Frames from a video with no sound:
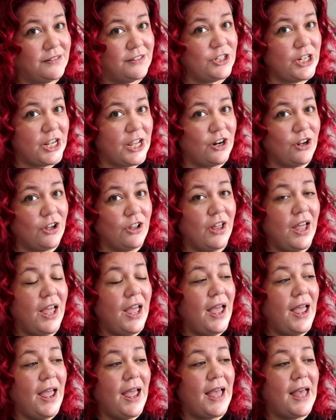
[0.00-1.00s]
channel
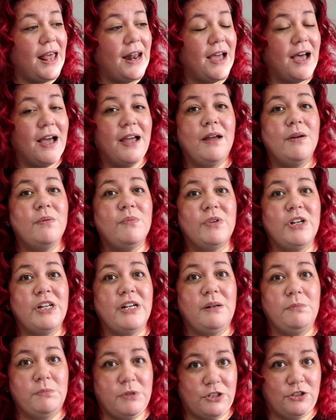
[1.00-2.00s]
and I am
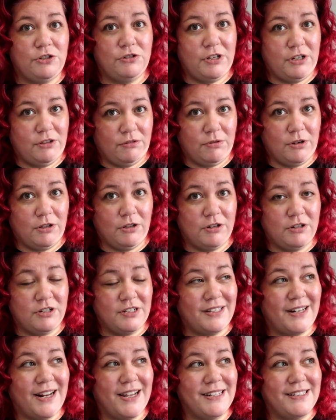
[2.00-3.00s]
reading mystery
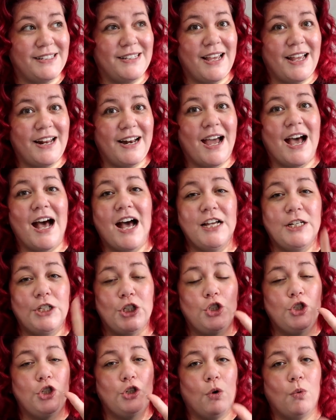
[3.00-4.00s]
thrillers that I said I
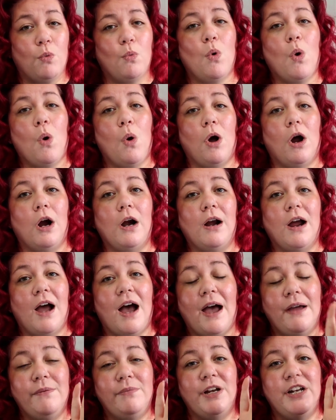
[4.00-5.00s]
swore
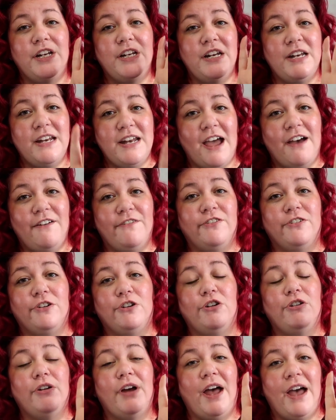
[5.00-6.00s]
I would
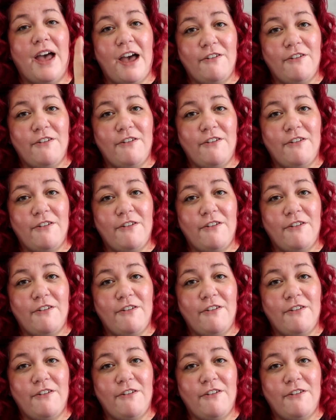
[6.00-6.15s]
never